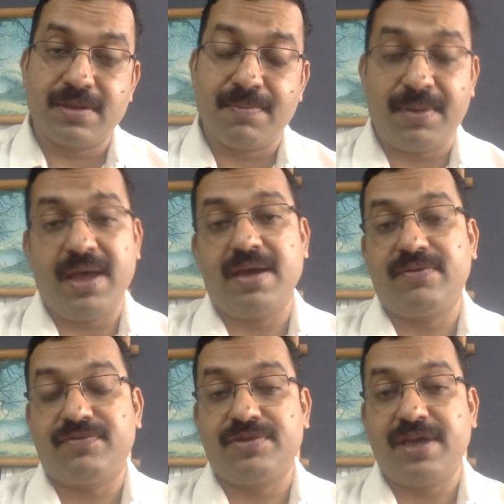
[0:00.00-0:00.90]

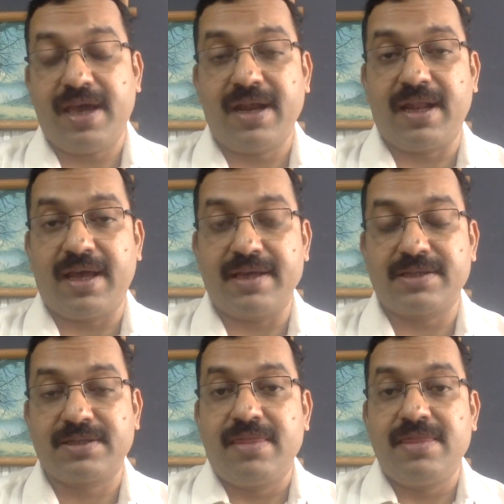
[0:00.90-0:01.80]
planned for the
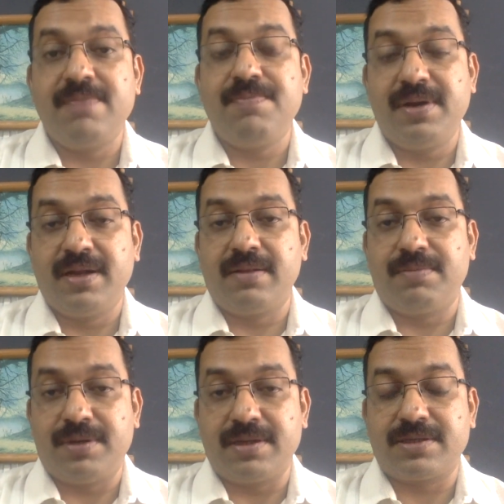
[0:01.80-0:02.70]
airlines, the middle
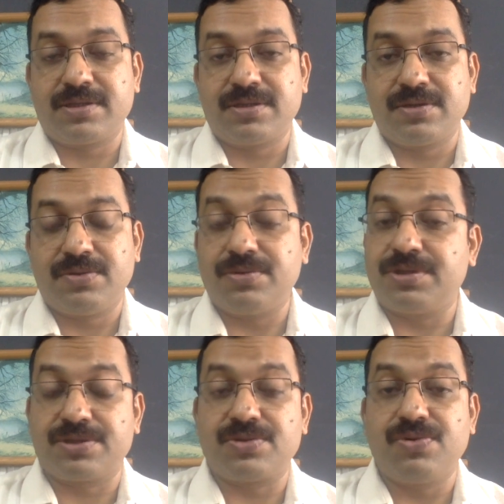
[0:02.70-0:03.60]
berths could
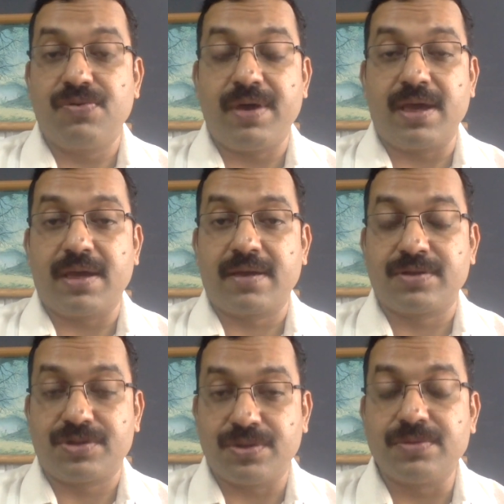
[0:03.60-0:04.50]
just go away.
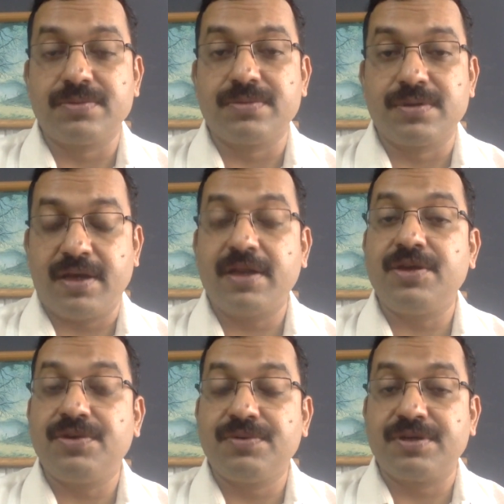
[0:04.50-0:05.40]
So, in a
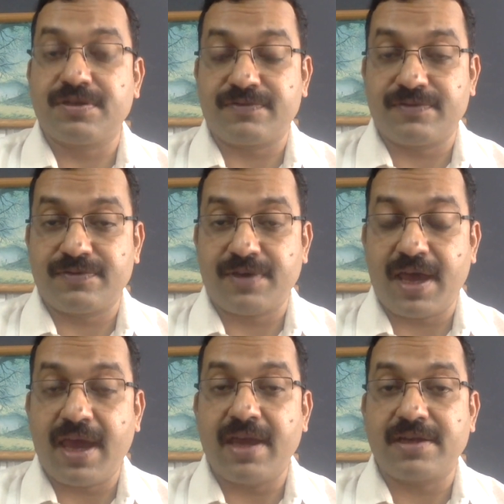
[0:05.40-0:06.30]
unit of
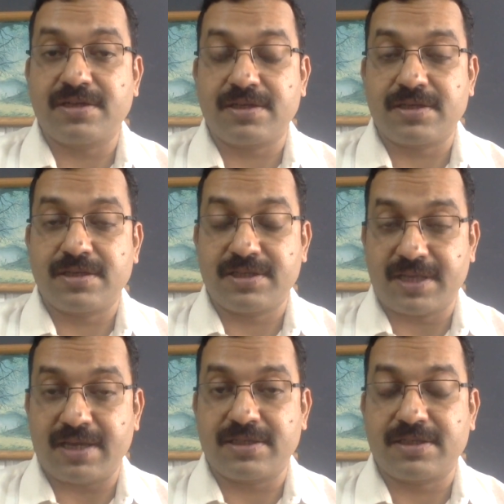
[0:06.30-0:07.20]
8
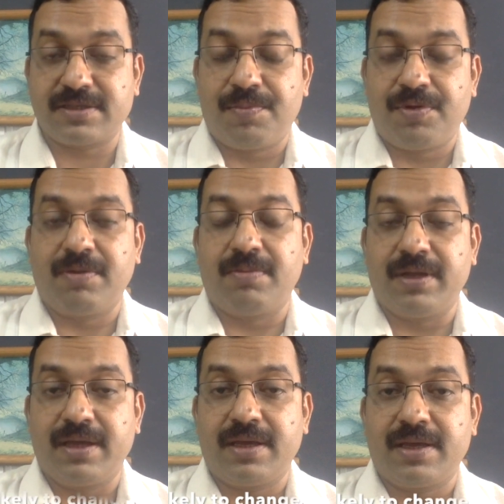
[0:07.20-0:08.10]
set,
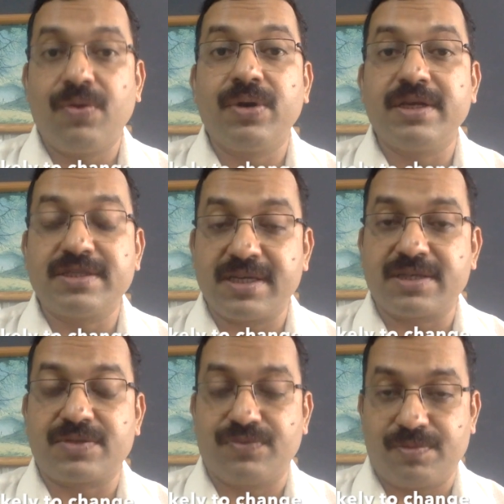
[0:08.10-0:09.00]
probably only
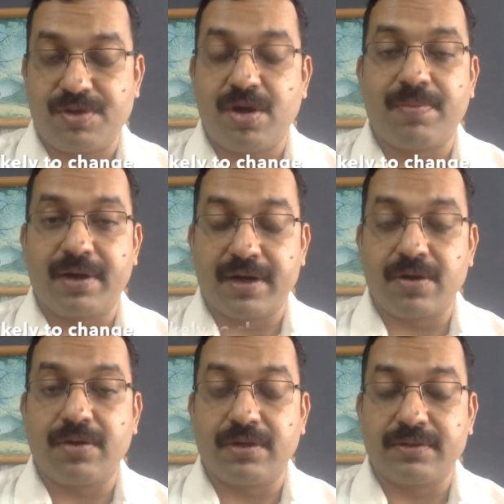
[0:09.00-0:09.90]
6 would be operated on.